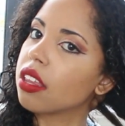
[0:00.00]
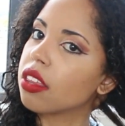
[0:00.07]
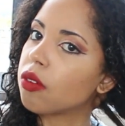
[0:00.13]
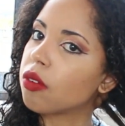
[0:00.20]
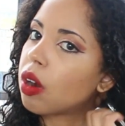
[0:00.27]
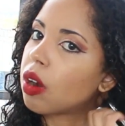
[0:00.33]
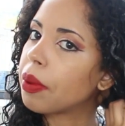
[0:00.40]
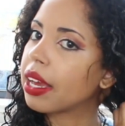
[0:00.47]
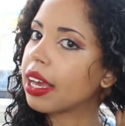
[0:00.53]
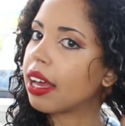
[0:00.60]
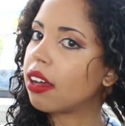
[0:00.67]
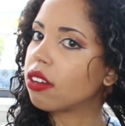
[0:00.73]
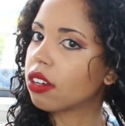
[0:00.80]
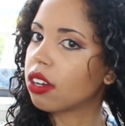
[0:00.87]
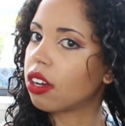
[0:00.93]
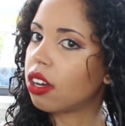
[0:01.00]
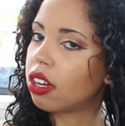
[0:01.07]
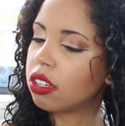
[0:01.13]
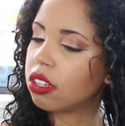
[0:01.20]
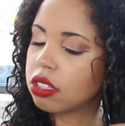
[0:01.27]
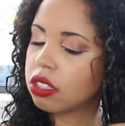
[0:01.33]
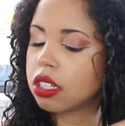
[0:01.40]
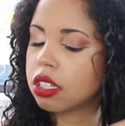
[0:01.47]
the rubbing alcohol.